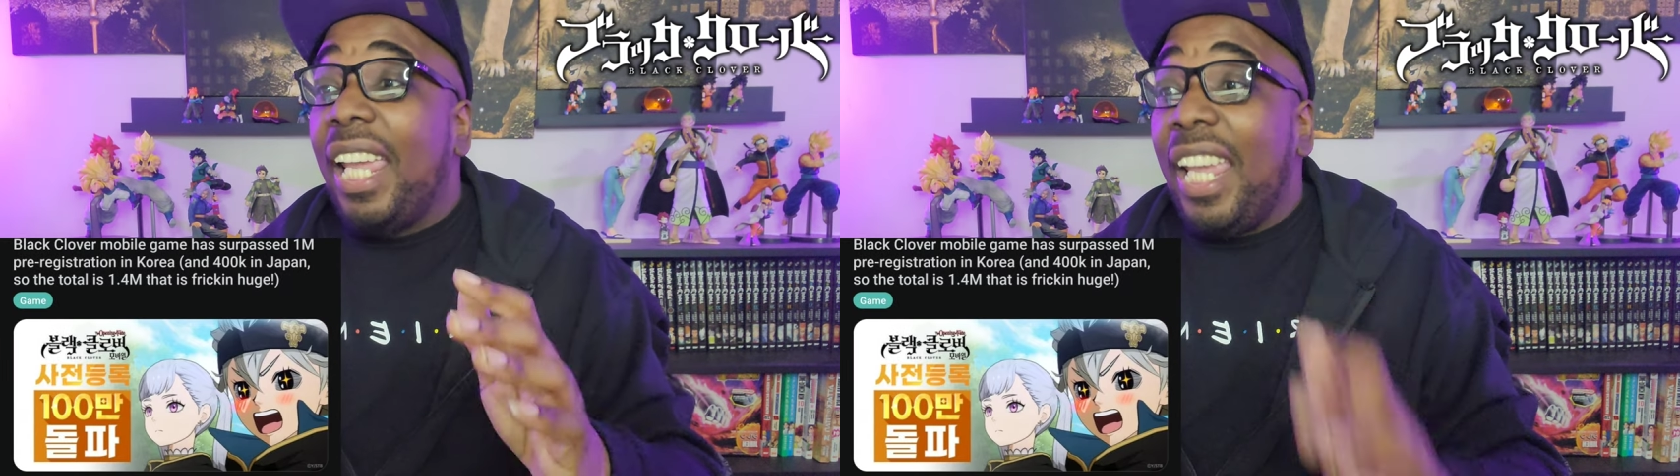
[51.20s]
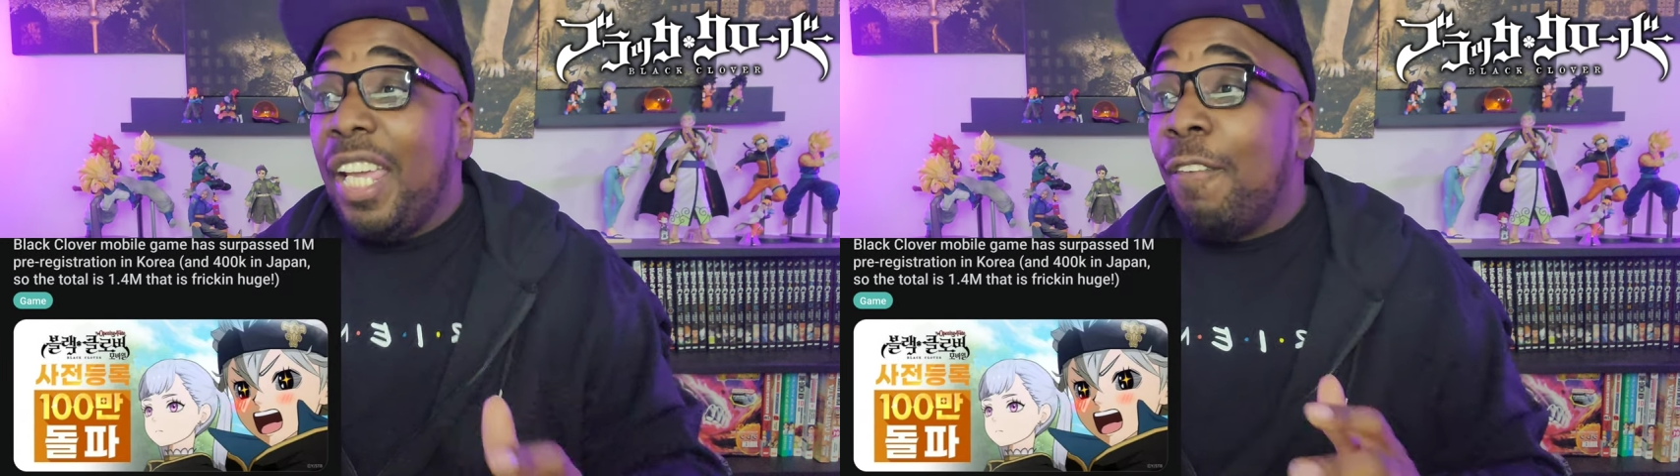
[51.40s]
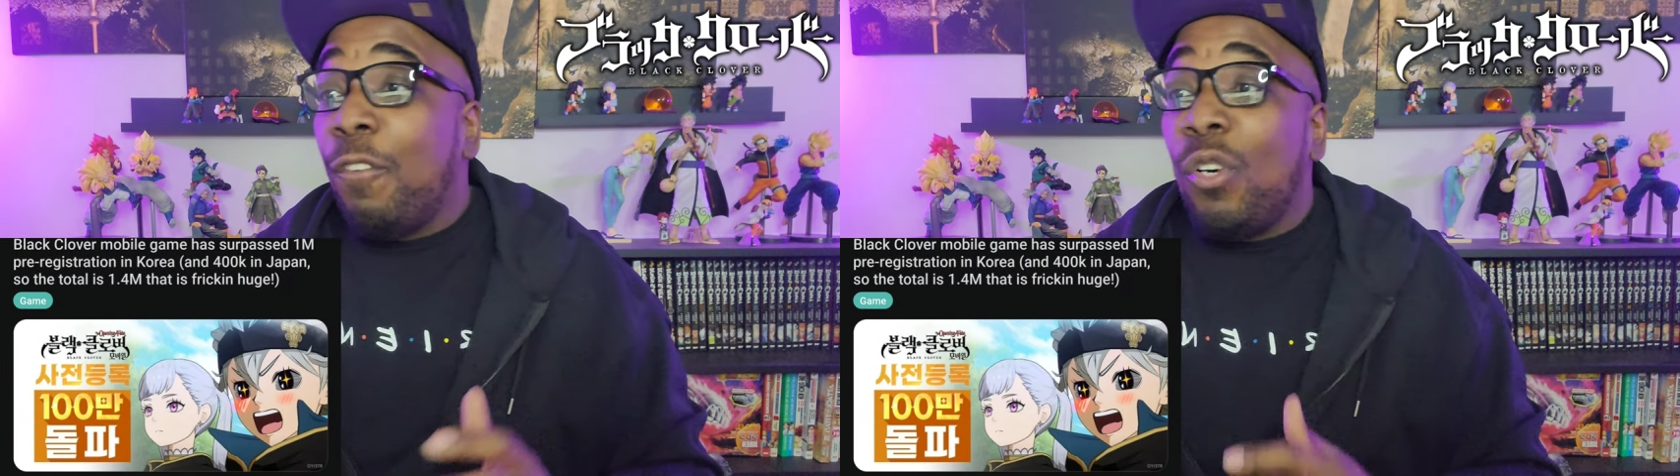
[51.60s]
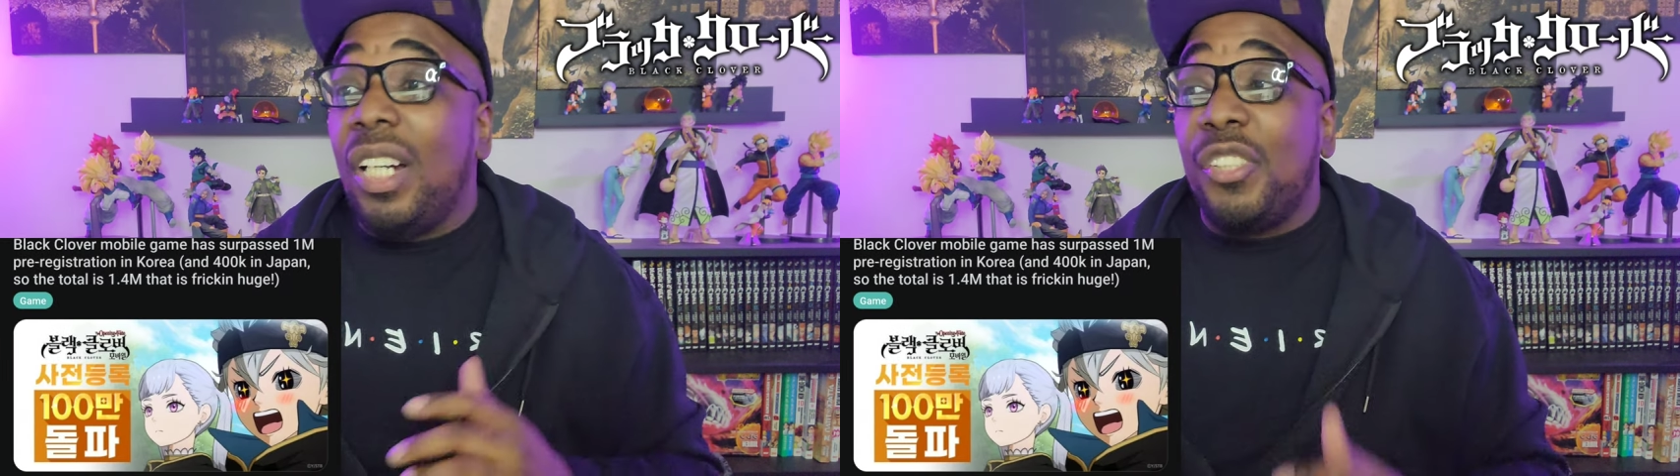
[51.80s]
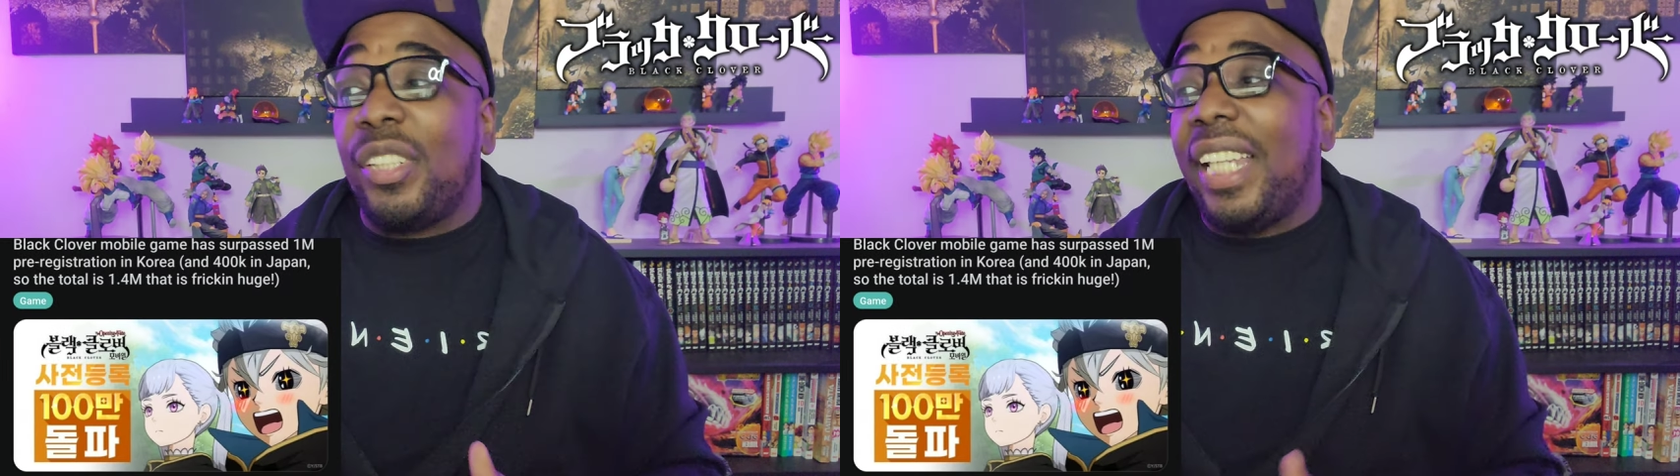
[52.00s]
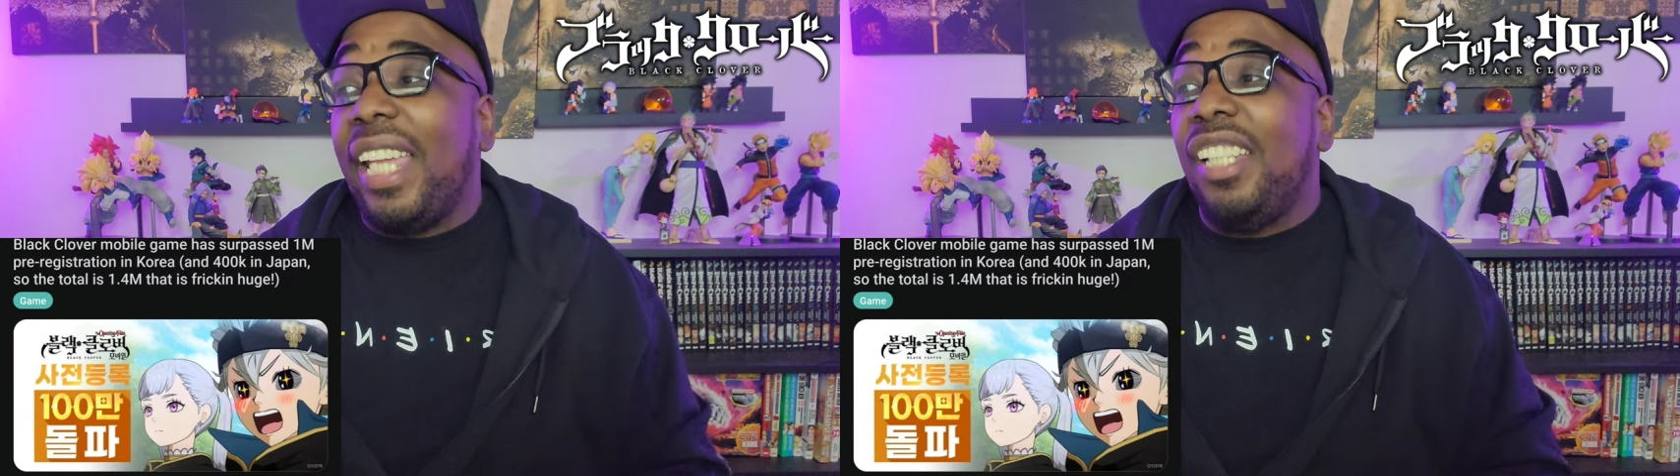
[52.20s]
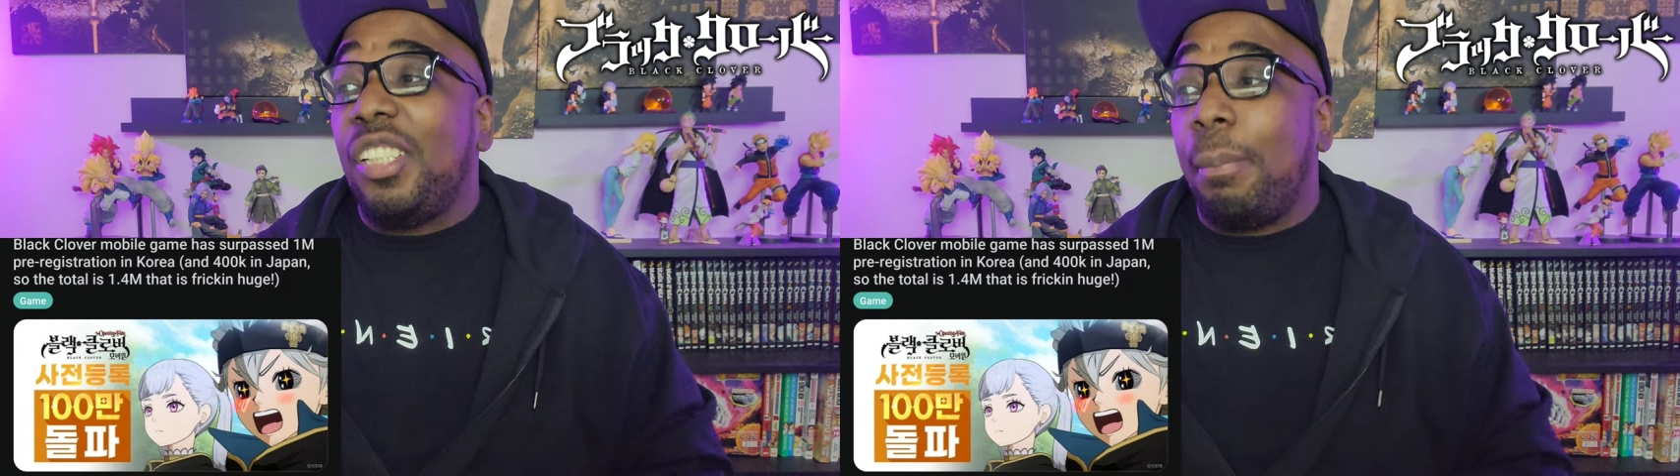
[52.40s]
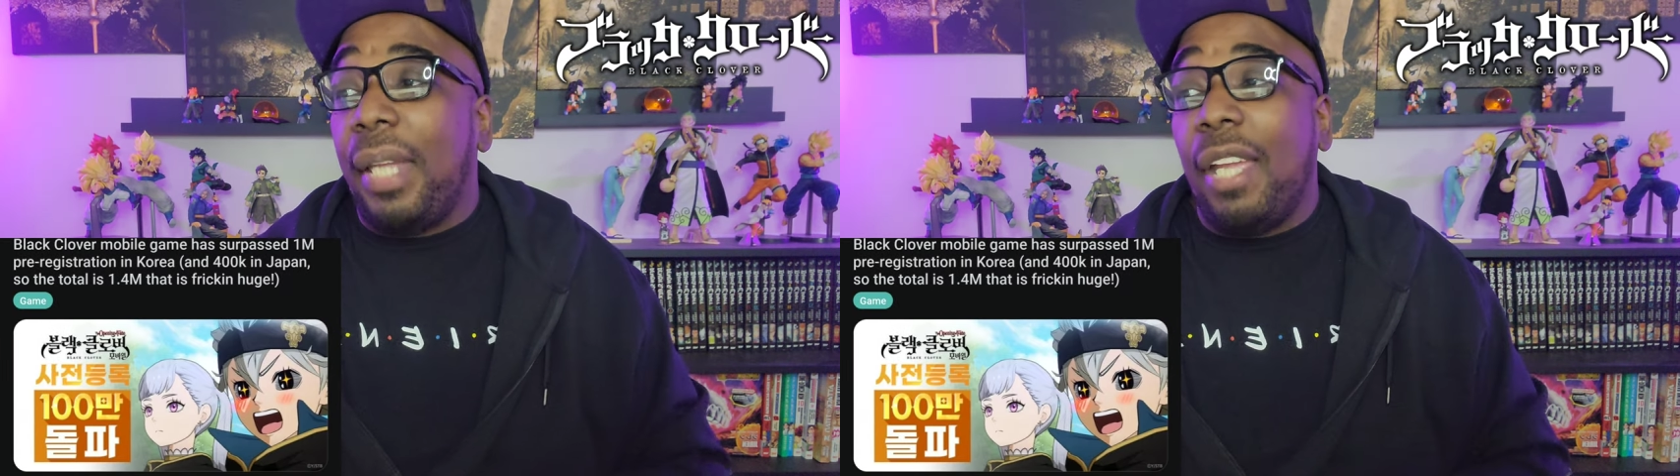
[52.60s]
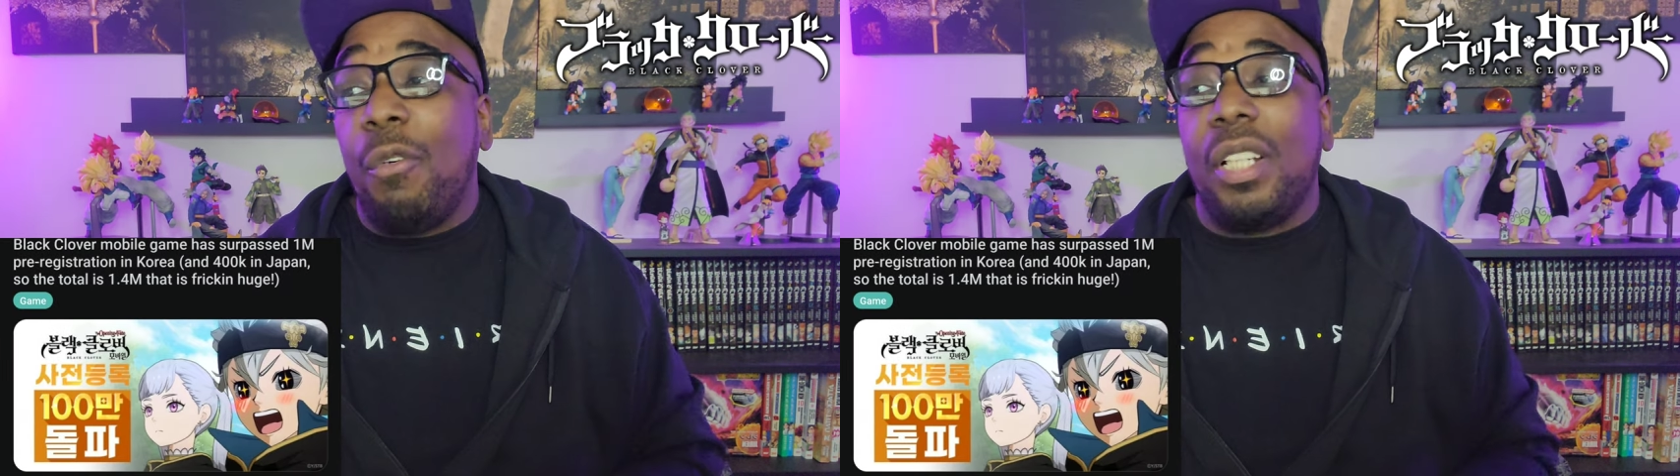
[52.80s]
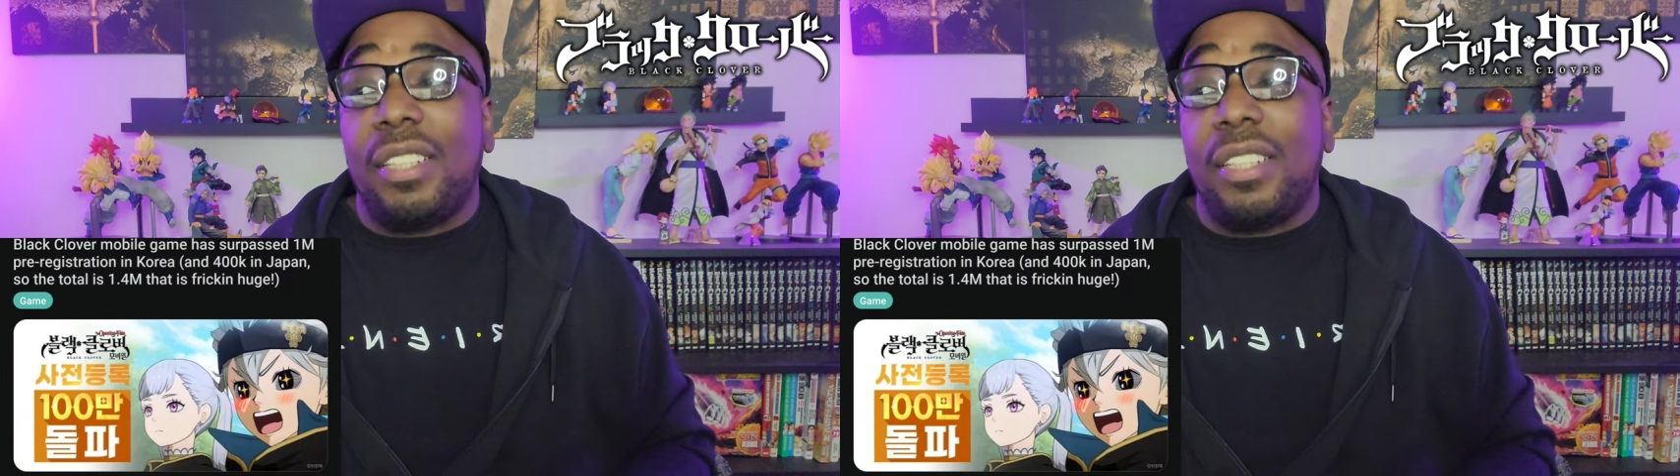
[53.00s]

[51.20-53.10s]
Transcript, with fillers: And 400K in Japan with